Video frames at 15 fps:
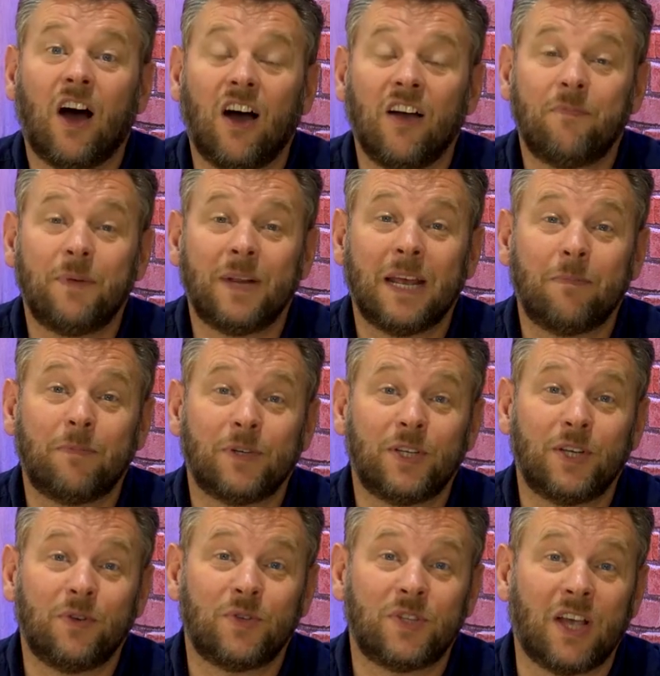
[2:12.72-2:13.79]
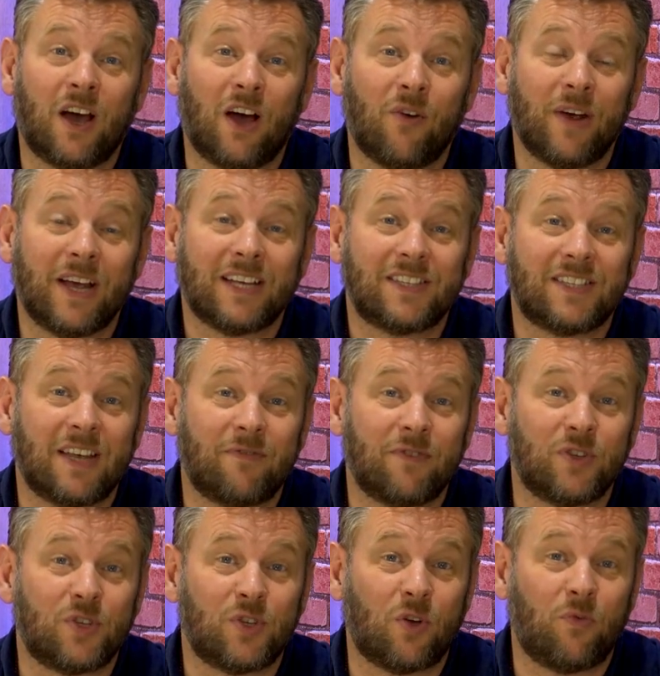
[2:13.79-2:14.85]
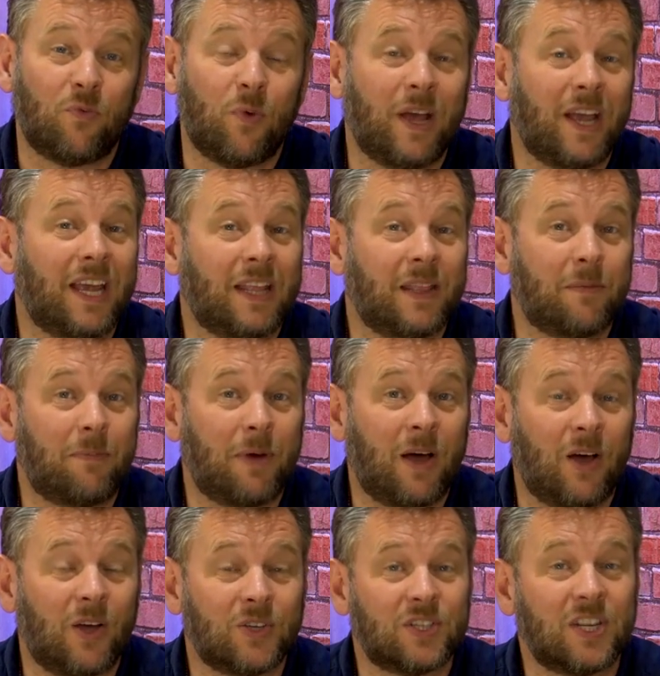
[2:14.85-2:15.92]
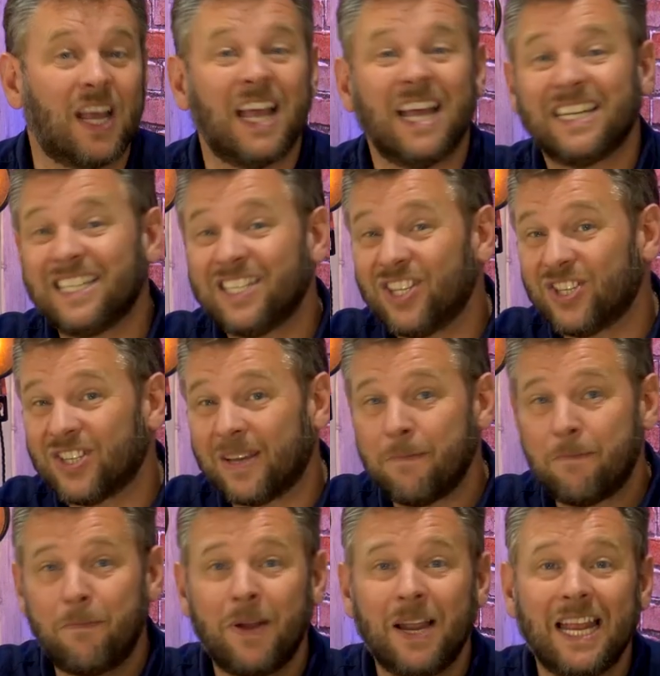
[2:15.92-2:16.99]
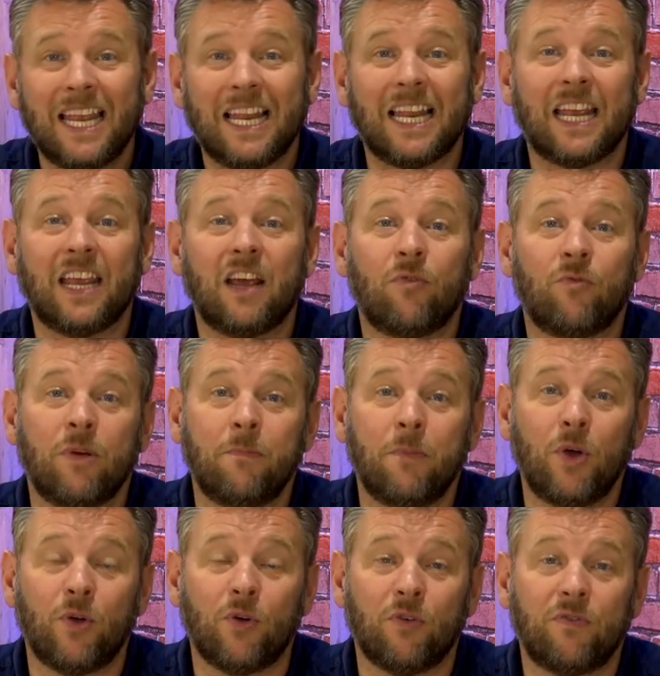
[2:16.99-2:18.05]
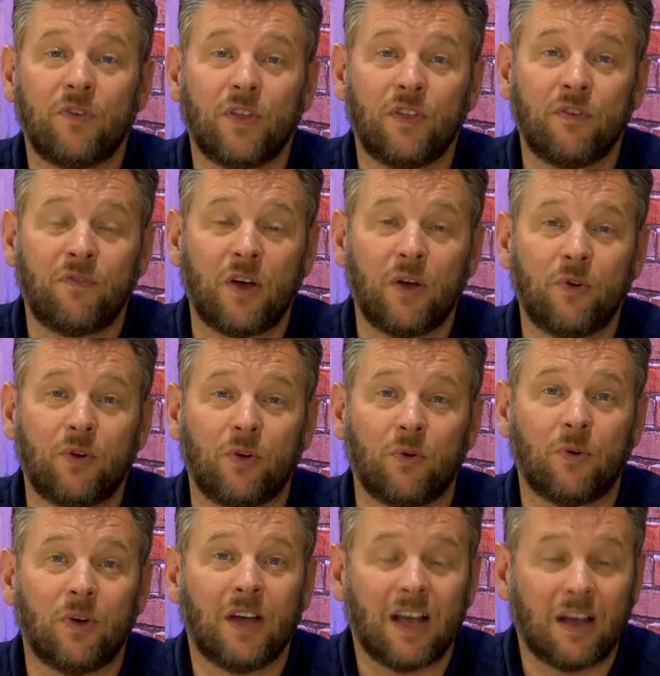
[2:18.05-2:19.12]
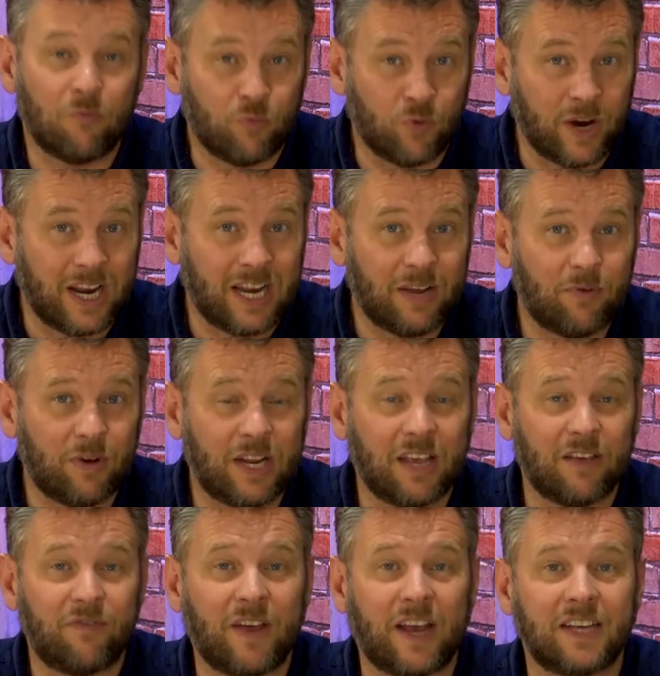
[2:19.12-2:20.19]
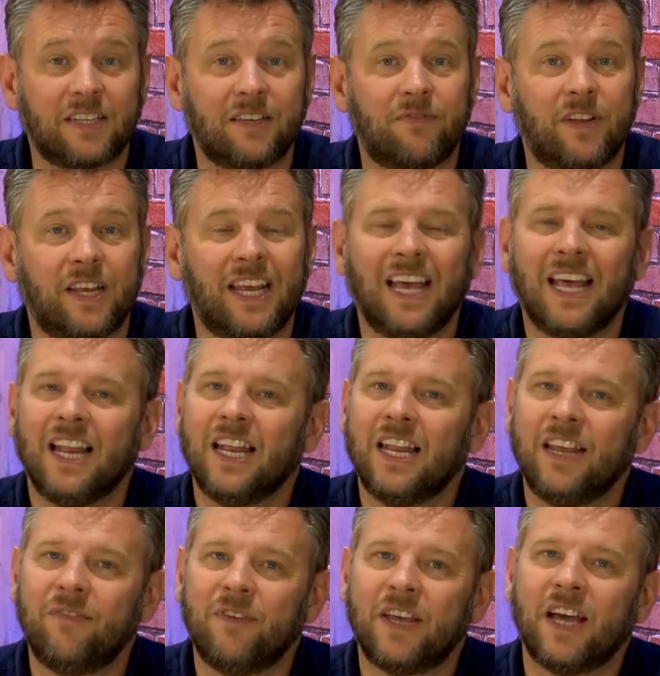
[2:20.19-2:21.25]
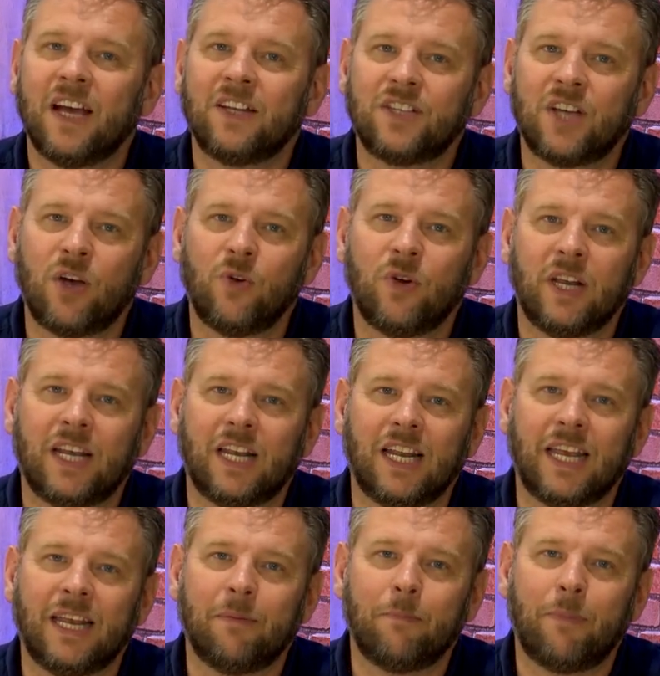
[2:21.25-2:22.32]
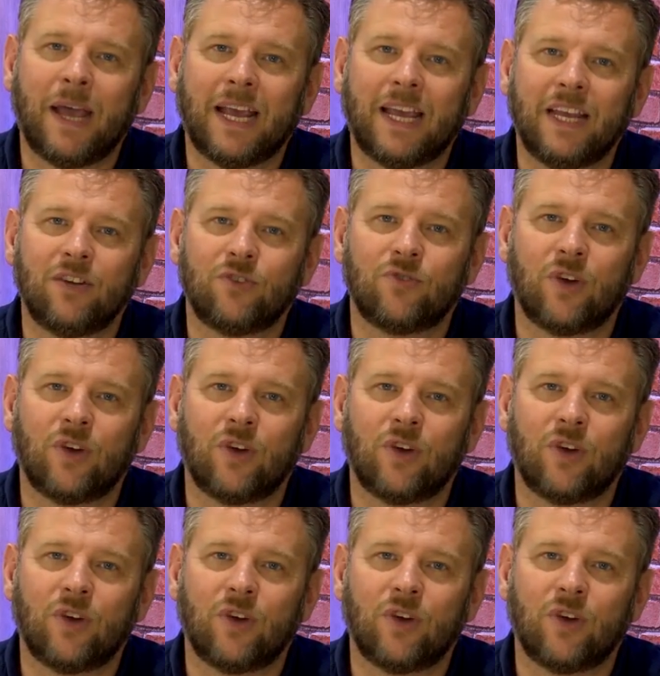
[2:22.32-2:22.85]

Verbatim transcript: I've been able to use the RX7 software in the past to just completely remove the vocal really effectively, leaving a totally clean backing